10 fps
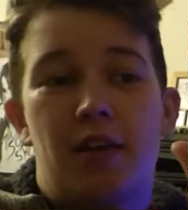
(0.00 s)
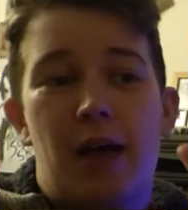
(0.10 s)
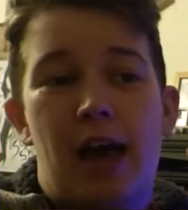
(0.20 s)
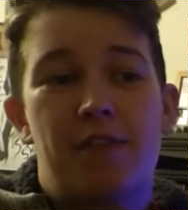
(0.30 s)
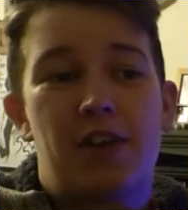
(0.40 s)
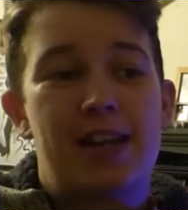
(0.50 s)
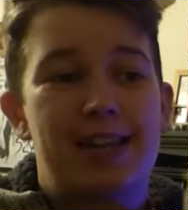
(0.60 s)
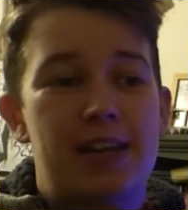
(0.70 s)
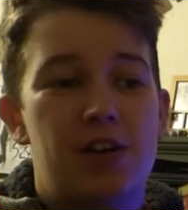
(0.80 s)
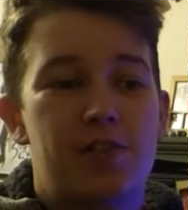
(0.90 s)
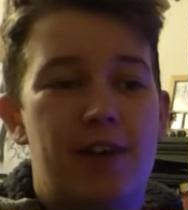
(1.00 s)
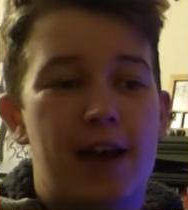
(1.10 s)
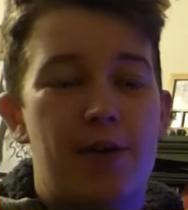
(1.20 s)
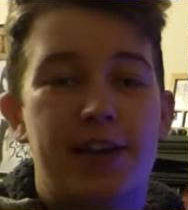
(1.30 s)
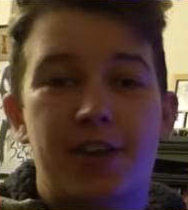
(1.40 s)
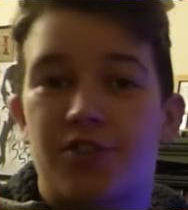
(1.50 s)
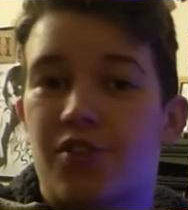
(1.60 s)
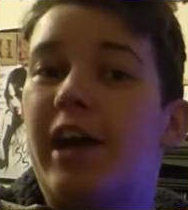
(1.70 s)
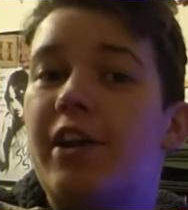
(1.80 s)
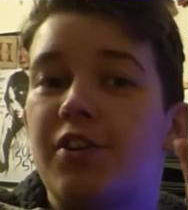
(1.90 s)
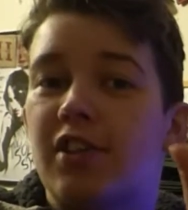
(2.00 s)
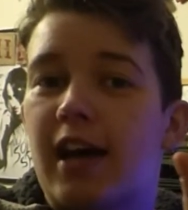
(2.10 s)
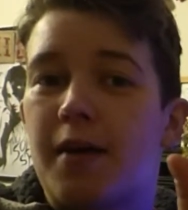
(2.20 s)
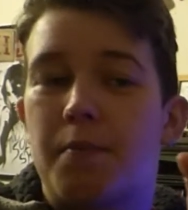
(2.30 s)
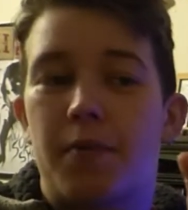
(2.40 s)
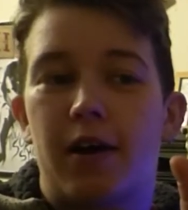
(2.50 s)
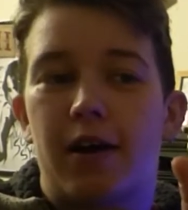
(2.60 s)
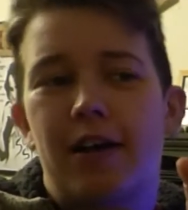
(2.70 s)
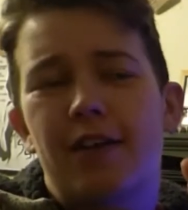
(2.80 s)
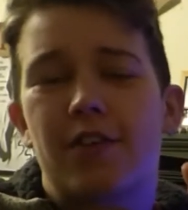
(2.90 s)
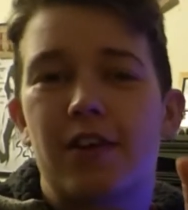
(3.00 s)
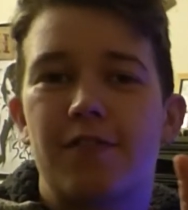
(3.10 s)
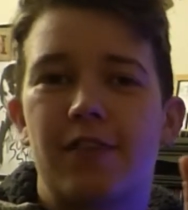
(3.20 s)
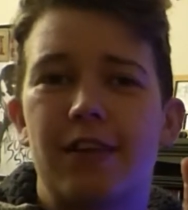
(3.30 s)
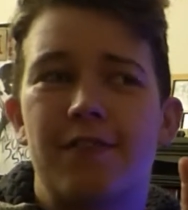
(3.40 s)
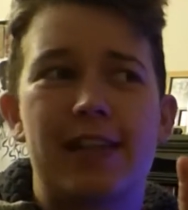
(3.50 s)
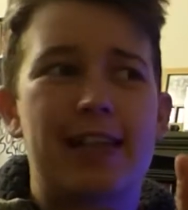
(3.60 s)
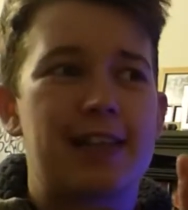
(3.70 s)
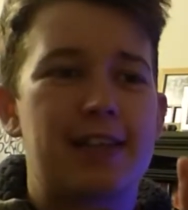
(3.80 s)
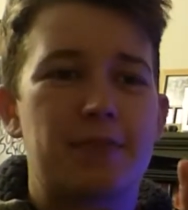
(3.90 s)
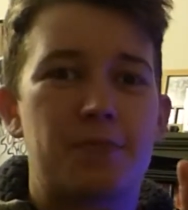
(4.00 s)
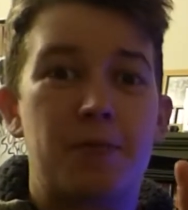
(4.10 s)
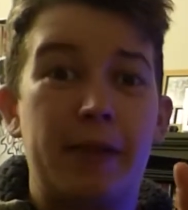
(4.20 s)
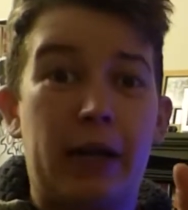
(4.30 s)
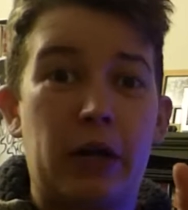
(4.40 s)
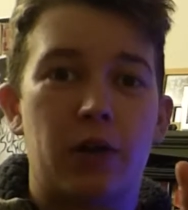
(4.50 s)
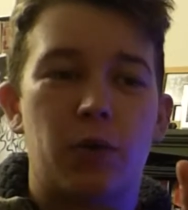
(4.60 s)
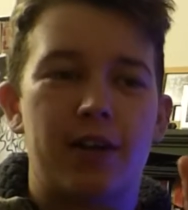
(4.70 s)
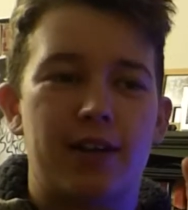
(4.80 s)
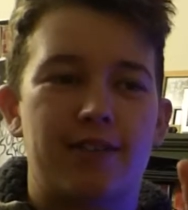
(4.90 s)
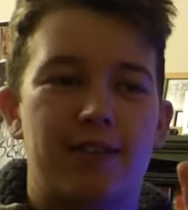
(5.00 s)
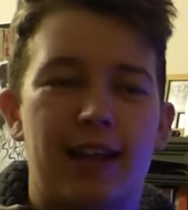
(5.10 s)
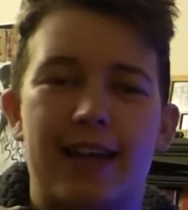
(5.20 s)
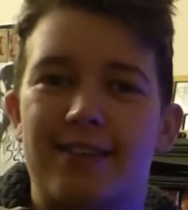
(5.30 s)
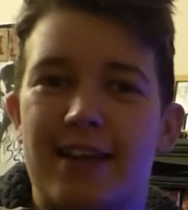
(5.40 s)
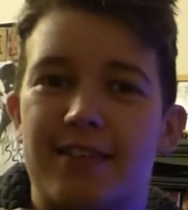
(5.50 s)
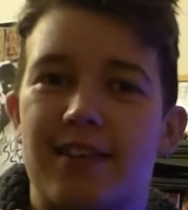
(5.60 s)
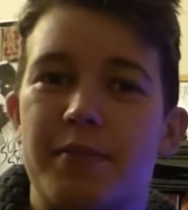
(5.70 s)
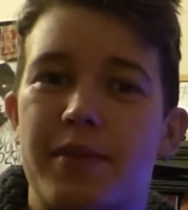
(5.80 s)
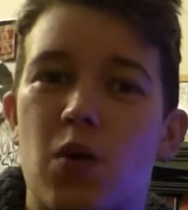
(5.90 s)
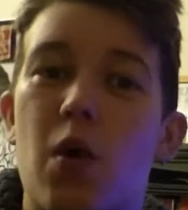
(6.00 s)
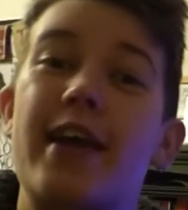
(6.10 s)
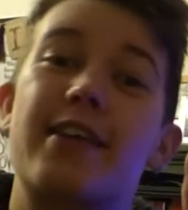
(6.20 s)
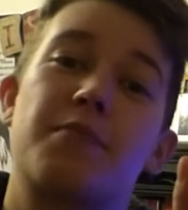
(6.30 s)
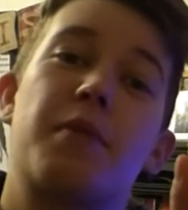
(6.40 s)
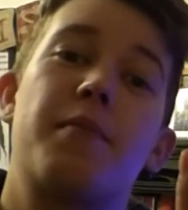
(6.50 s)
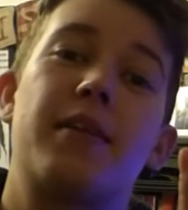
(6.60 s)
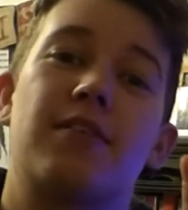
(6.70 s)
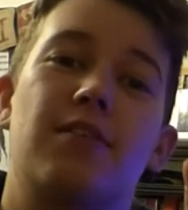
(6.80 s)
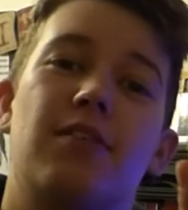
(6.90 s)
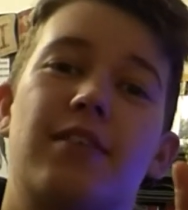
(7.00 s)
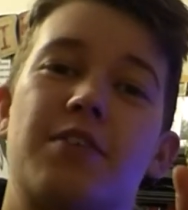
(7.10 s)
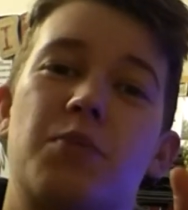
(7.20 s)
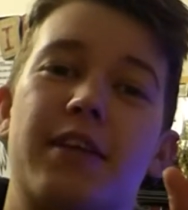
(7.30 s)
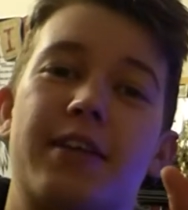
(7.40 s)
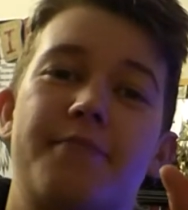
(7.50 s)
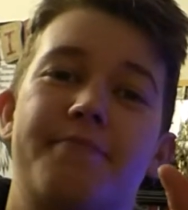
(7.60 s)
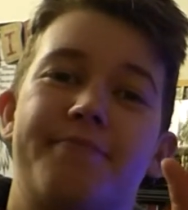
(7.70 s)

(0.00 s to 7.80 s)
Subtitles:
I have an idea of how I can try and do that, but I've got a funny feeling that it's probably not going to work. So like I say, it's going to be quite experimental this week.